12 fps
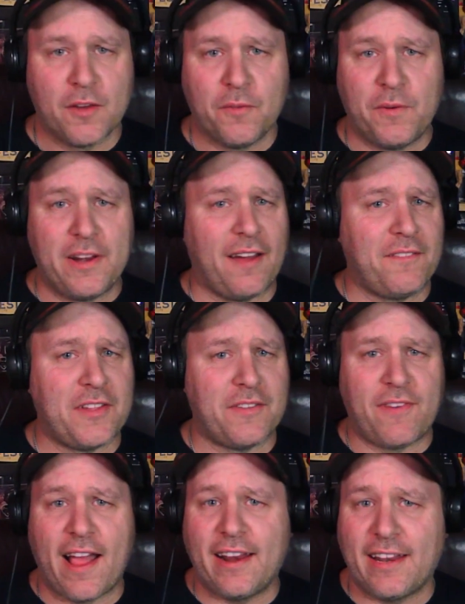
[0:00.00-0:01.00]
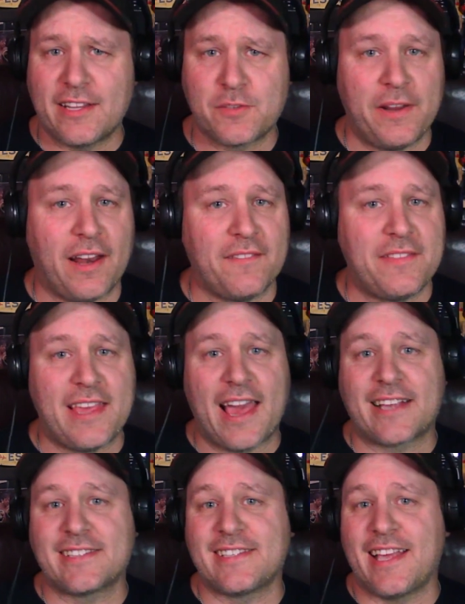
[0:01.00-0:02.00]
We love the violence. We love the
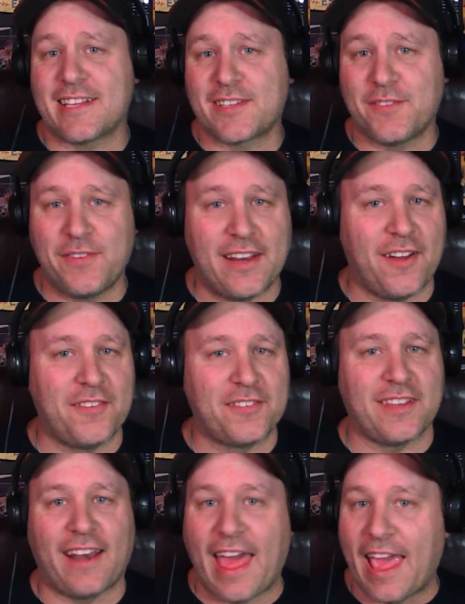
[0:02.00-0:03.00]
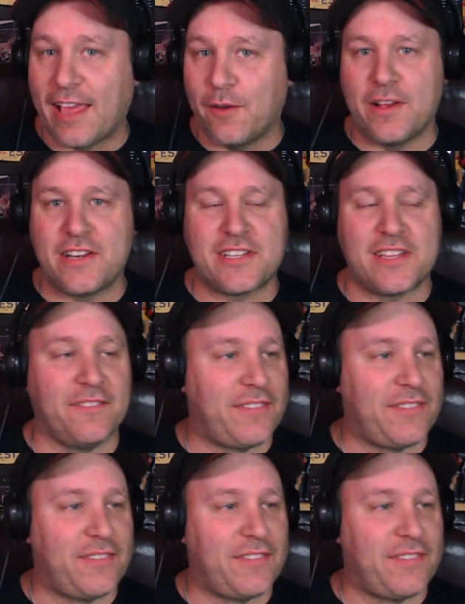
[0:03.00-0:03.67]
excess. We love the language, the